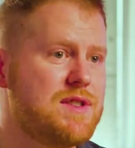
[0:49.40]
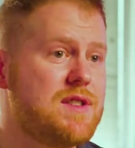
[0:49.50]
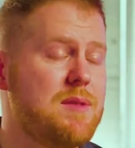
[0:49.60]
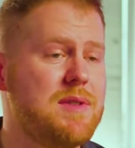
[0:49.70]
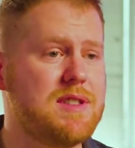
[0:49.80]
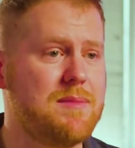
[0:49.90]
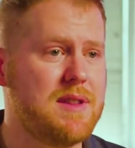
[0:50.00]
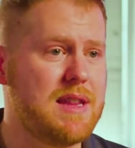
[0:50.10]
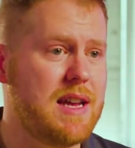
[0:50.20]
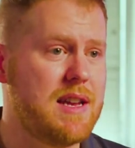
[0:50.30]
is going to be
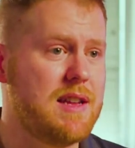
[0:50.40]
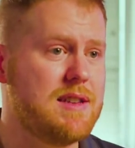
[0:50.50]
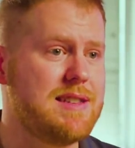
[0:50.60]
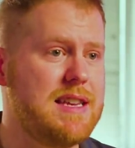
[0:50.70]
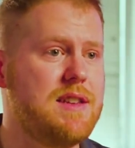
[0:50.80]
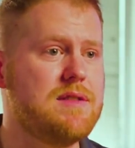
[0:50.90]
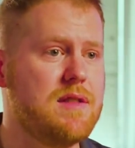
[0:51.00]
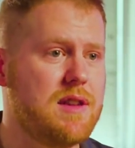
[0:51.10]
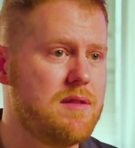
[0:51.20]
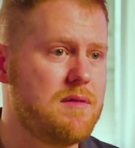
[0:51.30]
something that is
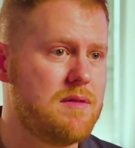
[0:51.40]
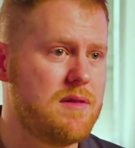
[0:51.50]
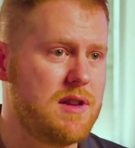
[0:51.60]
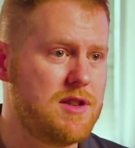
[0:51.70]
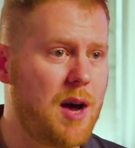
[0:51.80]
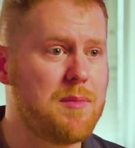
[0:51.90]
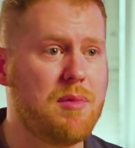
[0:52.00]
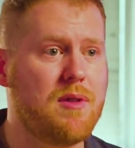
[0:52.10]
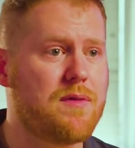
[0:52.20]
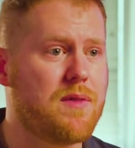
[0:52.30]
easily
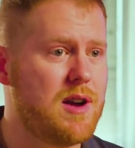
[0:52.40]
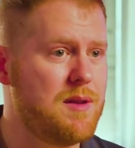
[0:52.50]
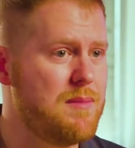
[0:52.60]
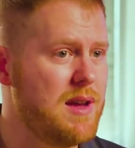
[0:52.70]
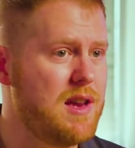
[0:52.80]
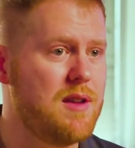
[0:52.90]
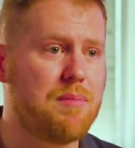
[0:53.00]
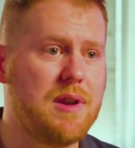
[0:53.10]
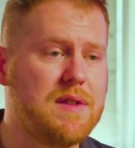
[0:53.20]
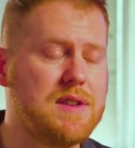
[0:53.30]
adoptable from any
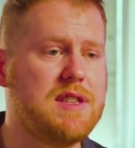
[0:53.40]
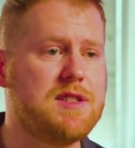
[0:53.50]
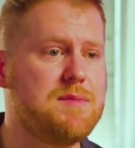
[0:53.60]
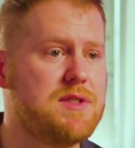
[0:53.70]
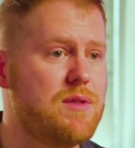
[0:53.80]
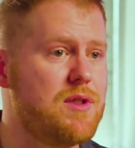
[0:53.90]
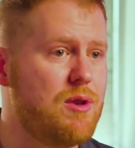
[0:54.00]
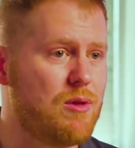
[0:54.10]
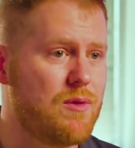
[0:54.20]
previous systems to the newer